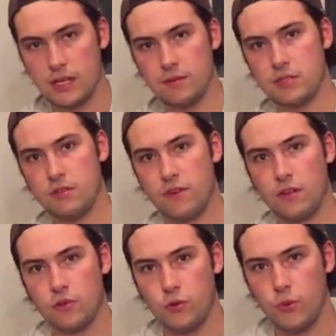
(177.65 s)
damage the
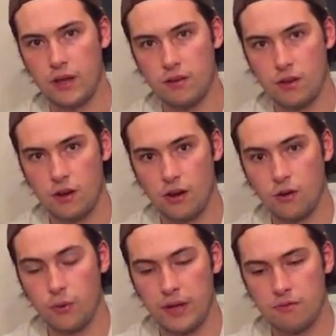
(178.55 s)
farther you
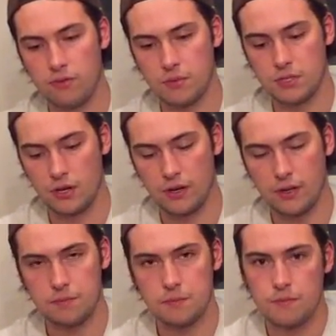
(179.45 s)
are away from the
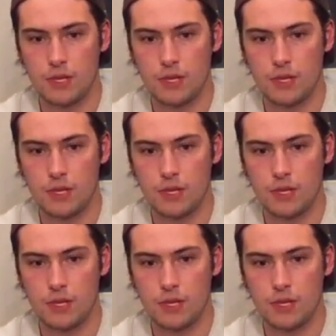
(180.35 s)
target.